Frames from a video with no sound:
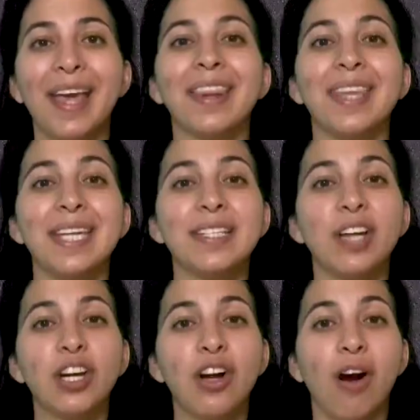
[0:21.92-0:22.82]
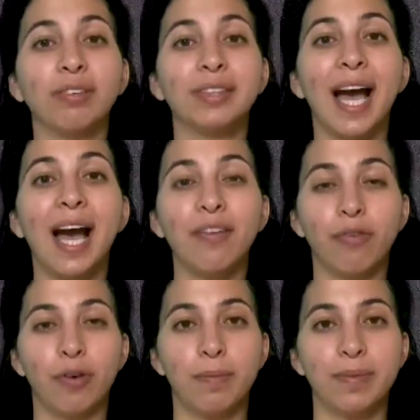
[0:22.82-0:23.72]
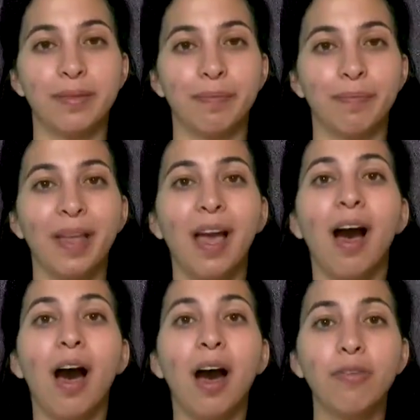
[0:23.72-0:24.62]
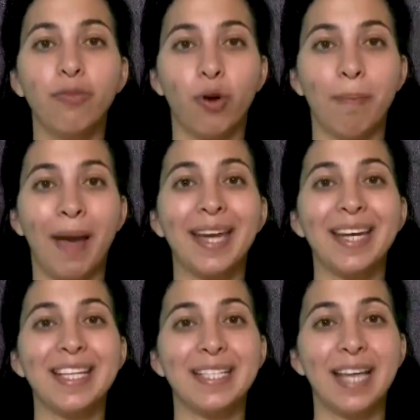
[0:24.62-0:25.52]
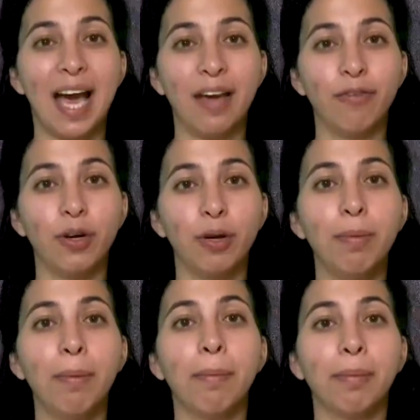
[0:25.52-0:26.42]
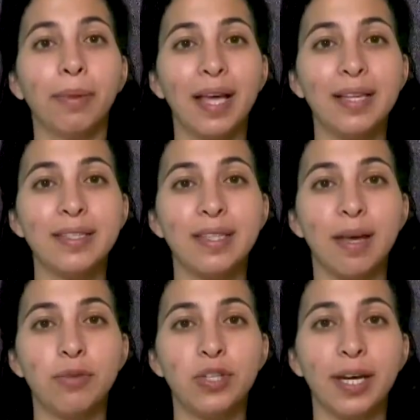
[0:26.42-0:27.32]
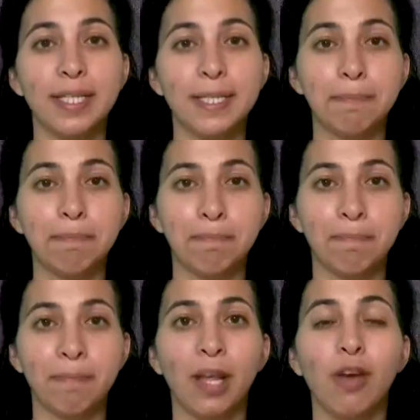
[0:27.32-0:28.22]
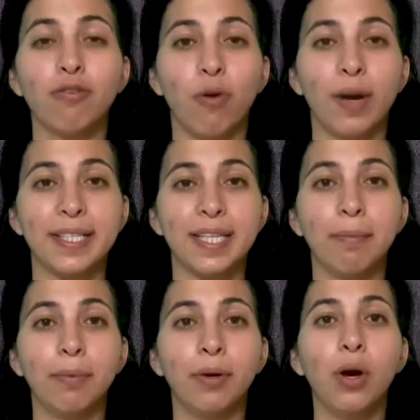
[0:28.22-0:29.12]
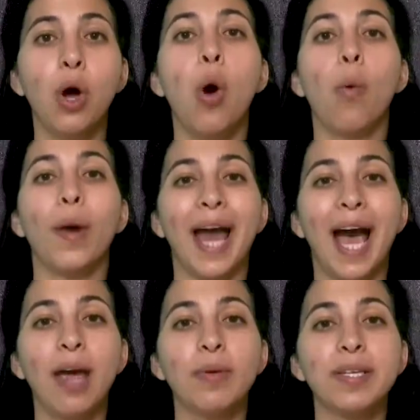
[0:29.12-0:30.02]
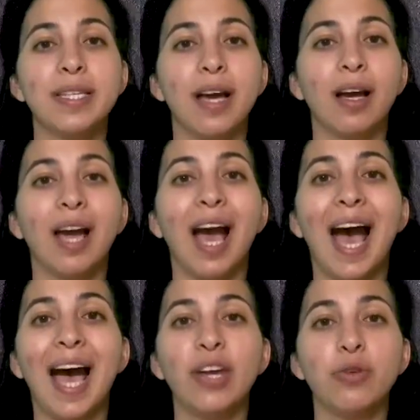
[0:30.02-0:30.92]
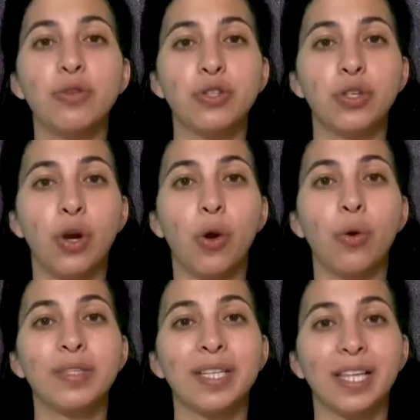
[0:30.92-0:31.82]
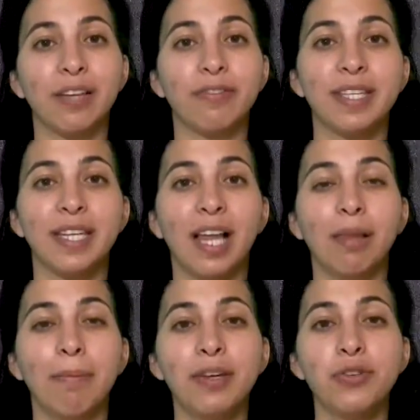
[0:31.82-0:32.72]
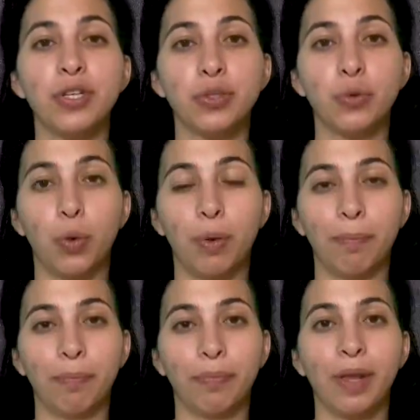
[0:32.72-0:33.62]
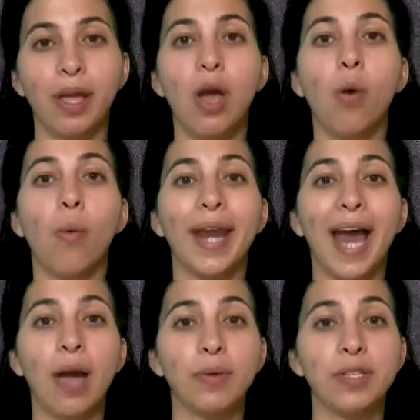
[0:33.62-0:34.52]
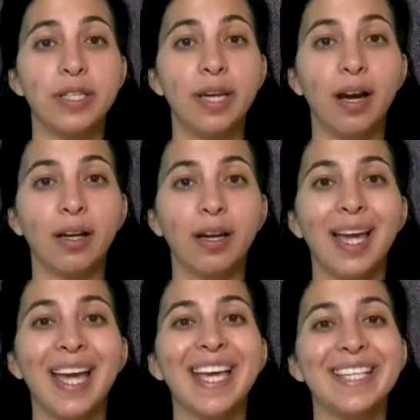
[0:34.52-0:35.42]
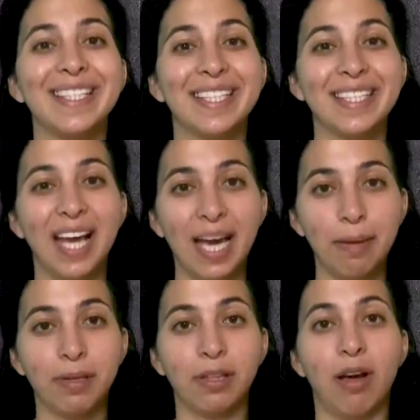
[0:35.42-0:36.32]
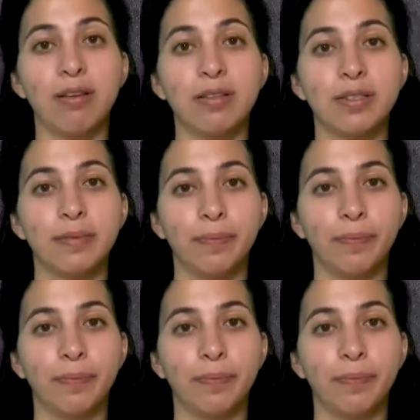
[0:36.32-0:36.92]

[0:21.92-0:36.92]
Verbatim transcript: These are called adverbs. Our format is adverb plus subject for example, when I was young, I used to go to Clifton Elementary School. When I was young is the time clause.